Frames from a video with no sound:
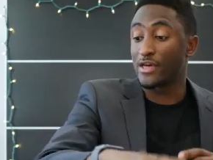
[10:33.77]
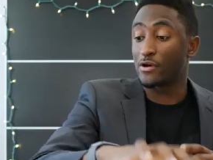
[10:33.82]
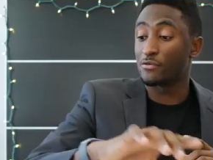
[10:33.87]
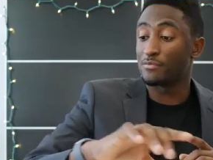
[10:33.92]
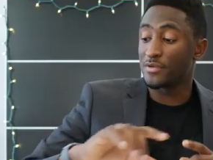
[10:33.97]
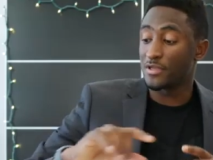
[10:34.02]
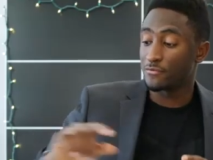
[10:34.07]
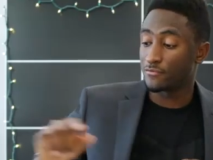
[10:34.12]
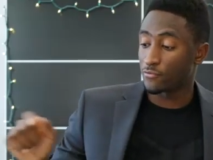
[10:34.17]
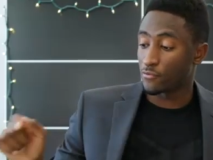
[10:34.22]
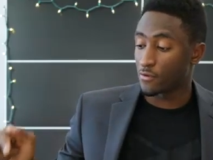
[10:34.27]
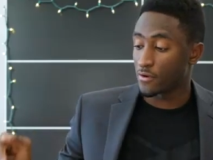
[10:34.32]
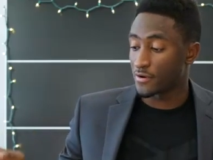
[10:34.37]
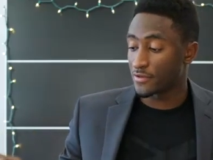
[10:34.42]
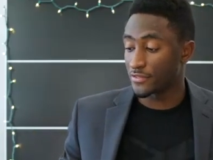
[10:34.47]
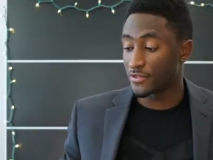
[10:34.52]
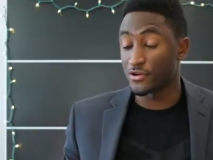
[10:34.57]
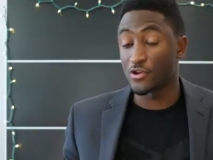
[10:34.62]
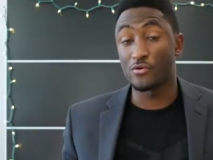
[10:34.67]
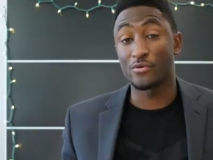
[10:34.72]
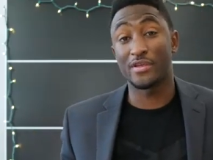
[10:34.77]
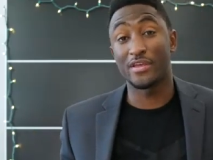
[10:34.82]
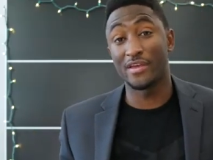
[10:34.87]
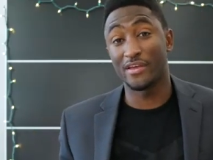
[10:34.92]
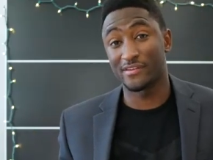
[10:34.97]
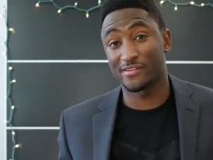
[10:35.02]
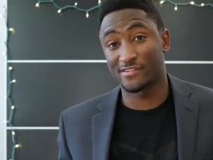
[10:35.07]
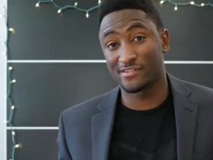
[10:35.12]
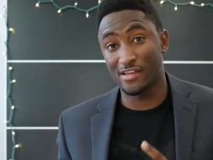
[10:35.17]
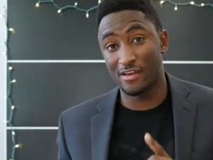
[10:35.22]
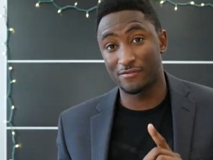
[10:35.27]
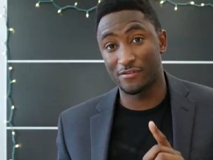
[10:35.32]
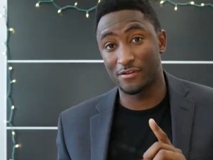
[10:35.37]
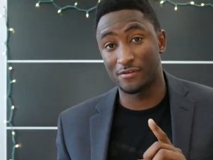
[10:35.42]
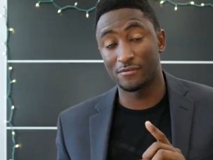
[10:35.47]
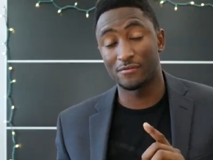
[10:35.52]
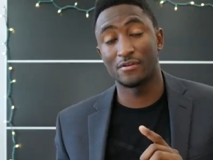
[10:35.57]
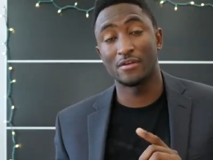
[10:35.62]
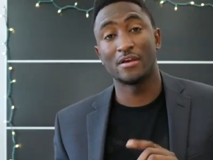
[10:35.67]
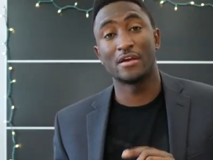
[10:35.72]
and that would be for the Nokia
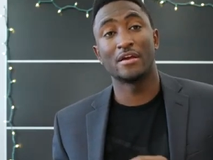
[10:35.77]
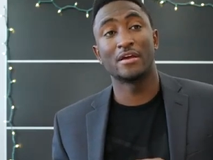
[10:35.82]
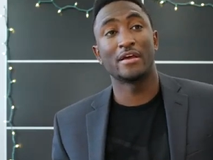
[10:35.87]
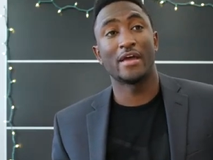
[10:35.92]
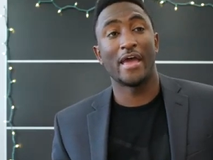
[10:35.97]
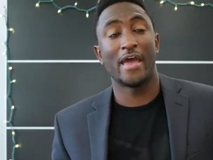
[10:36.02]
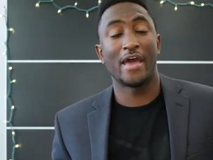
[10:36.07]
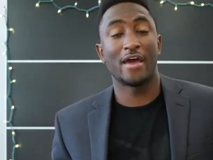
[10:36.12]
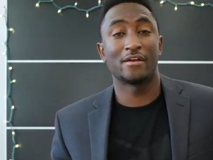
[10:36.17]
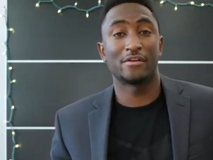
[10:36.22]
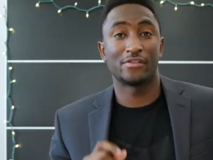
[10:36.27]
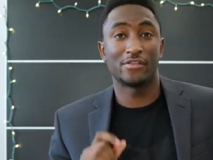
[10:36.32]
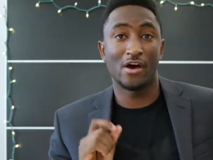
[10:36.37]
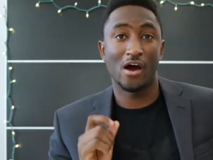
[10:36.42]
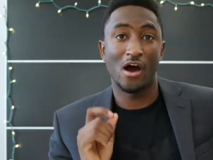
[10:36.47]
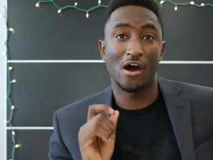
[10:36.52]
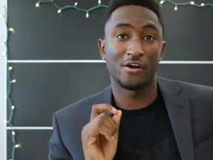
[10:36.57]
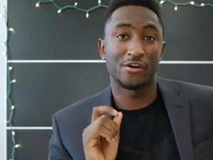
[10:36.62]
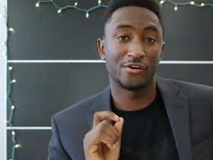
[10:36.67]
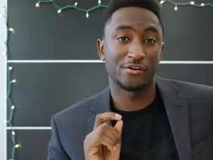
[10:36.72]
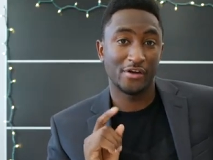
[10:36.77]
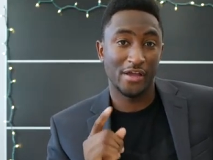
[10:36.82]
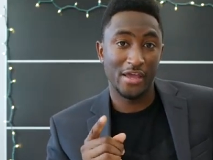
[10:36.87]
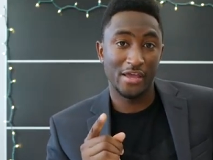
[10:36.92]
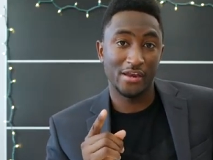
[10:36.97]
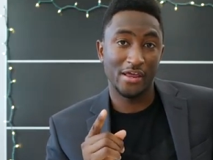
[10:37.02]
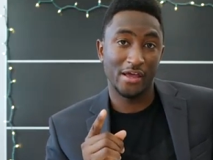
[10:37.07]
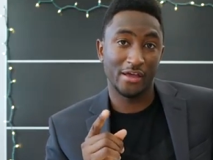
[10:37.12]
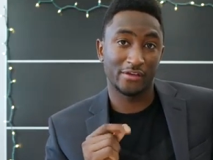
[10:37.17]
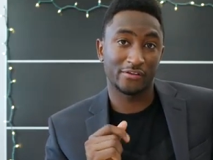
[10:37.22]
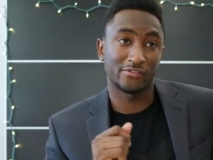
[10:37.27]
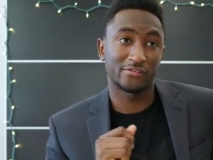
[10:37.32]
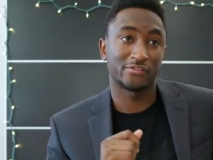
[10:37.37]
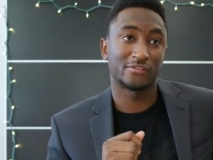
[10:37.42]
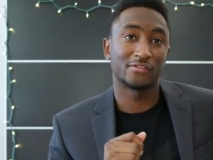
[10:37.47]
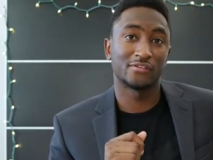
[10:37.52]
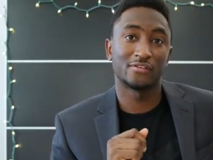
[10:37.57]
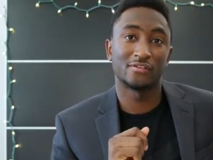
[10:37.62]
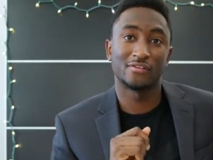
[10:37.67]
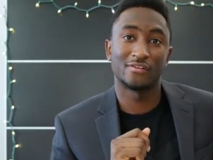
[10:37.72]
7 and the Honor
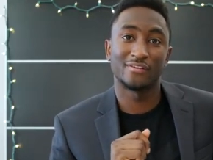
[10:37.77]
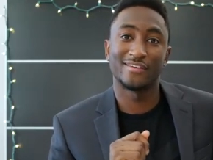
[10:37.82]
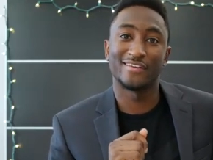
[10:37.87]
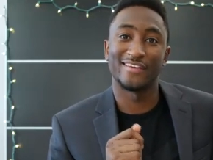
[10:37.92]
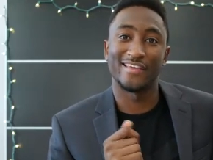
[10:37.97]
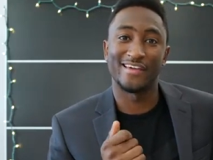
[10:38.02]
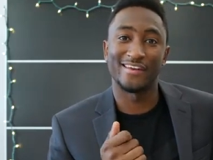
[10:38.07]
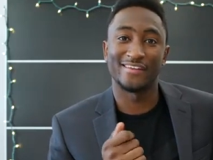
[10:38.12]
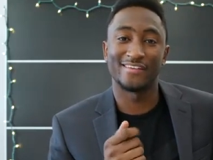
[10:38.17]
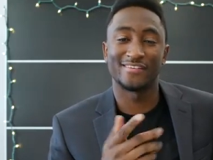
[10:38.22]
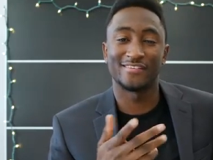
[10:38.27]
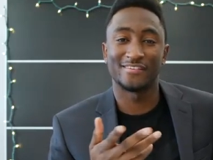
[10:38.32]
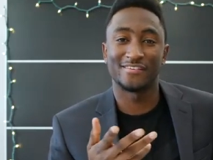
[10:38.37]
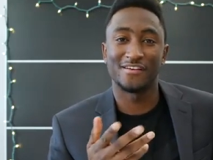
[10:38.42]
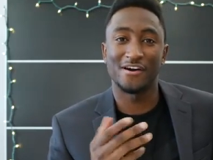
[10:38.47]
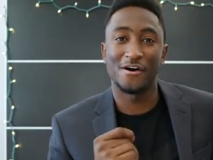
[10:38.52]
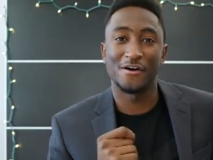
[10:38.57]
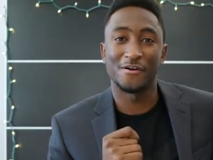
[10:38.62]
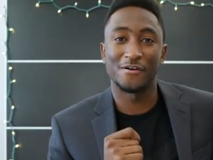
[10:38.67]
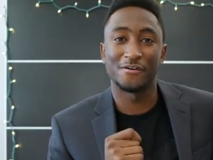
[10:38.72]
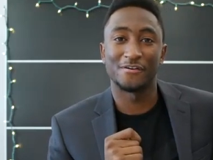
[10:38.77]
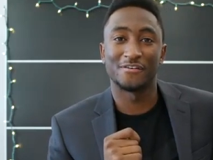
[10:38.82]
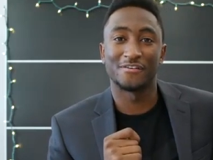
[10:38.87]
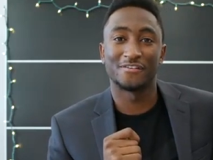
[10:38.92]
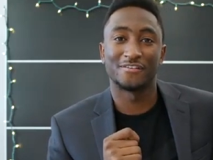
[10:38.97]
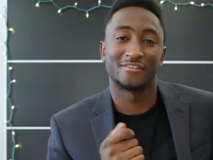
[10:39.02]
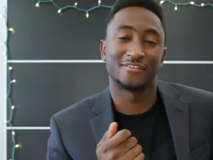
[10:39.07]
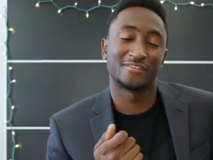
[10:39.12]
8X. Get it? Honor?